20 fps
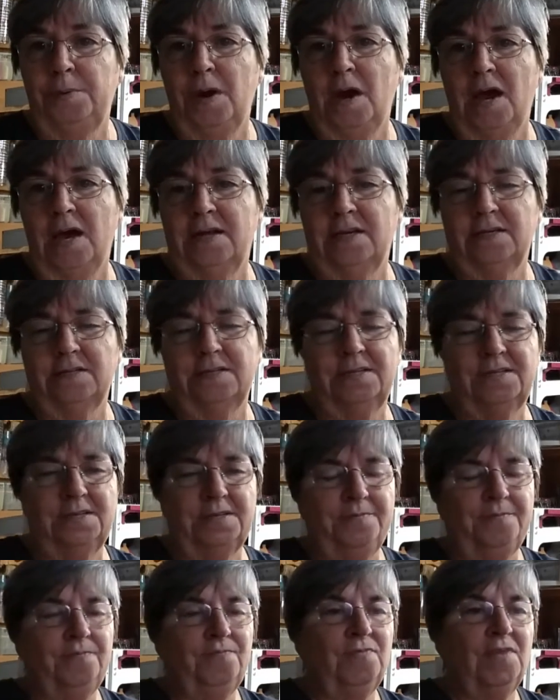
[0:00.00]

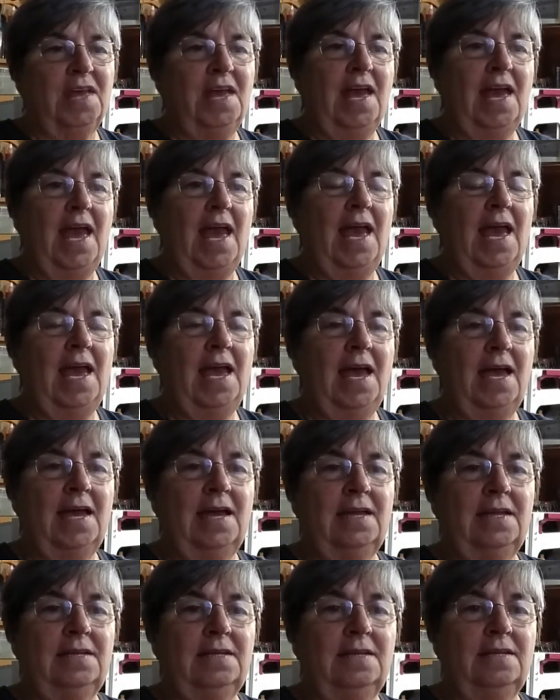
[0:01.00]
products.
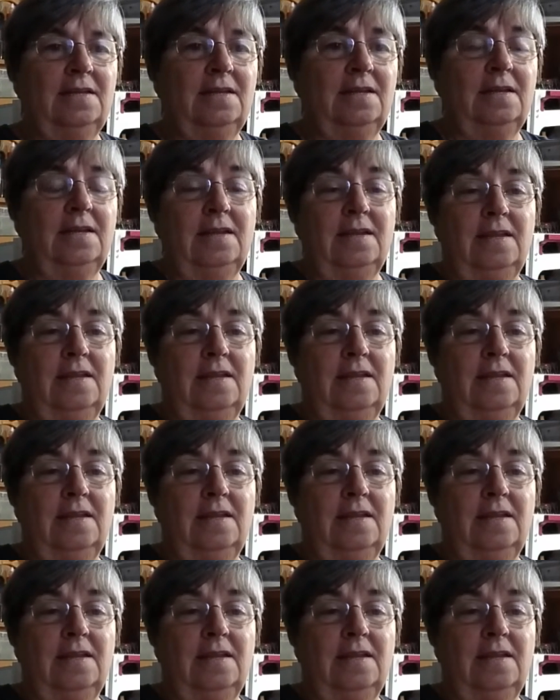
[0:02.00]
And